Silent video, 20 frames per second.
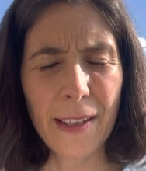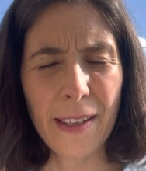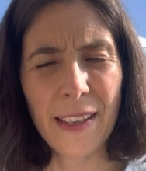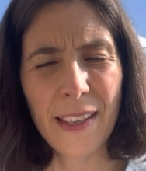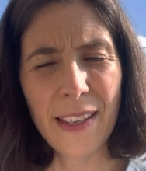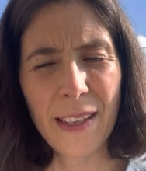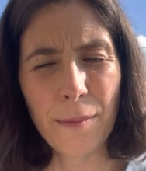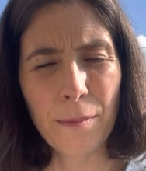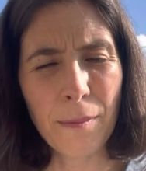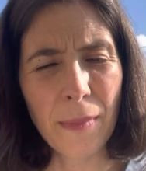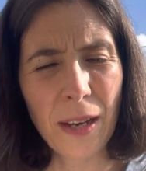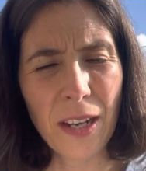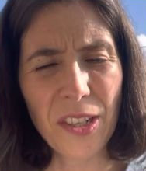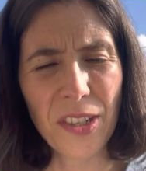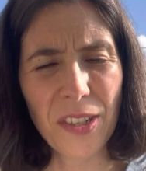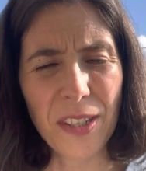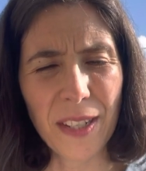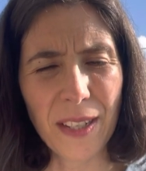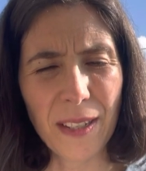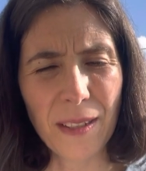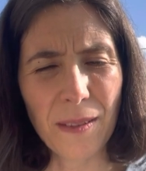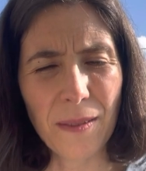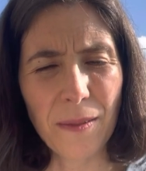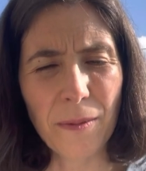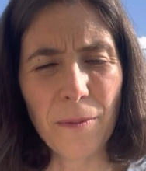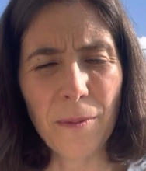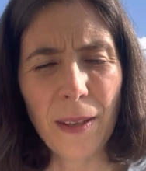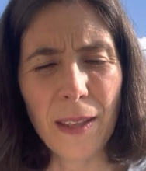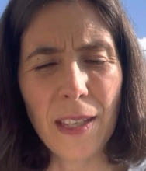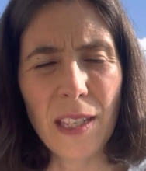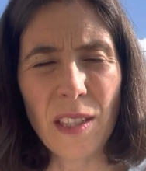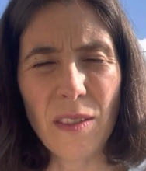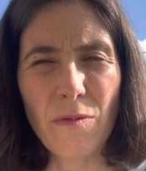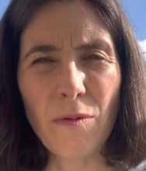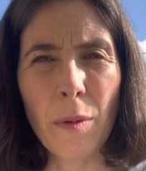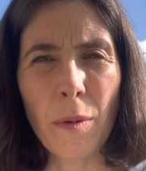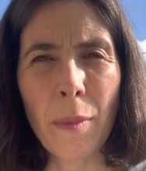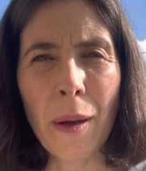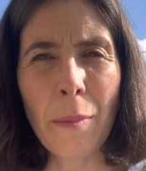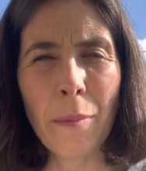He measured it with his
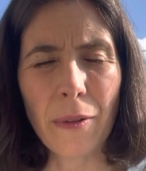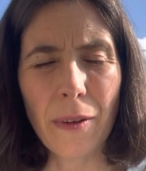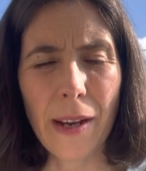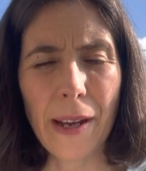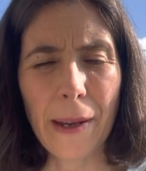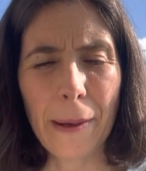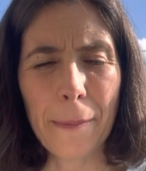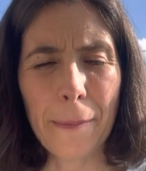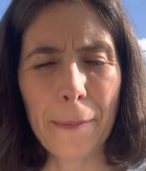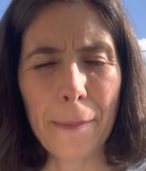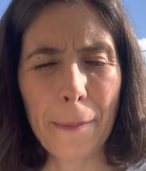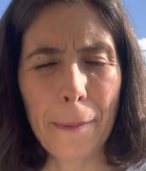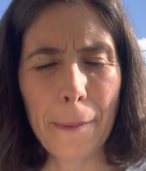remembering.